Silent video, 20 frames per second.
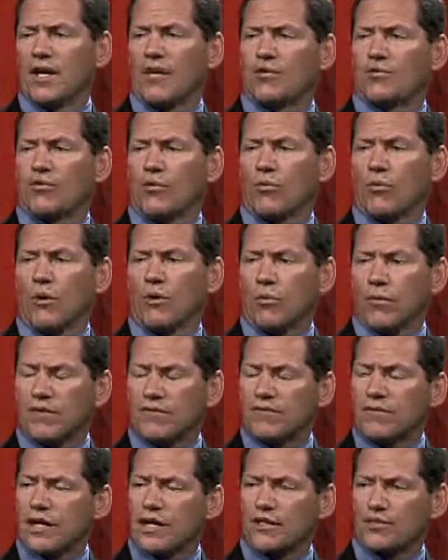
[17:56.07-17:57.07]
So what
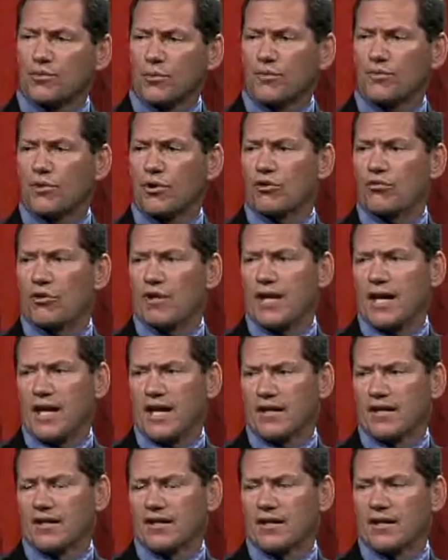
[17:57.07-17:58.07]
we've done is we've
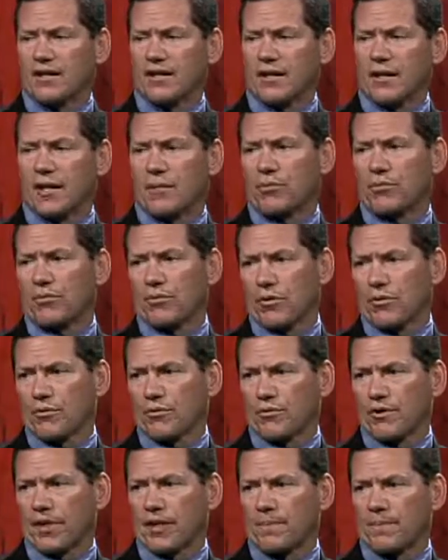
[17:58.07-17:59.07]
created a
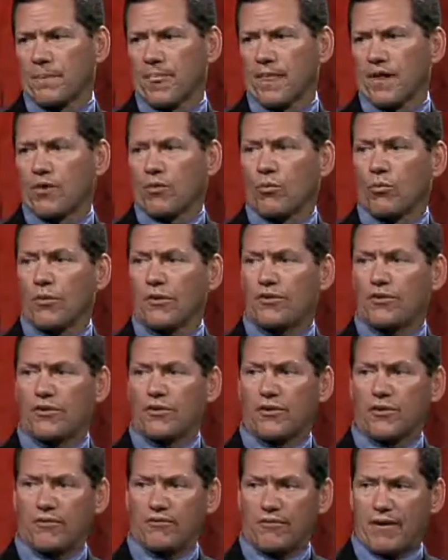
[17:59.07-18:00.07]
program with
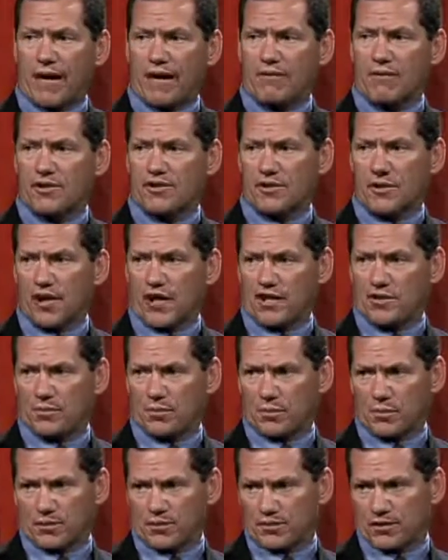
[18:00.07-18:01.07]
the various
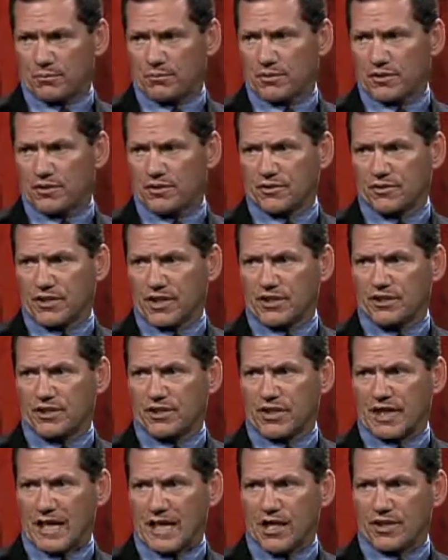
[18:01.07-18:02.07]
hospitals in Middlesex
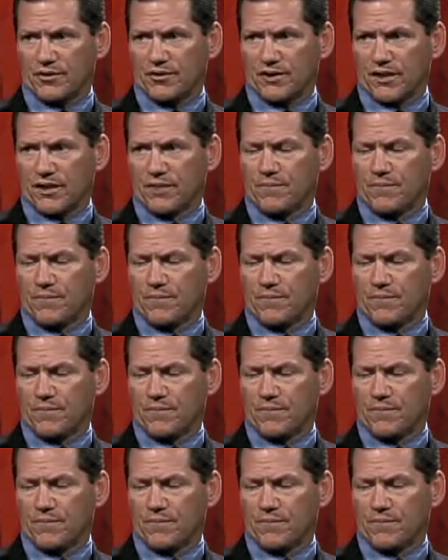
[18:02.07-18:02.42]
County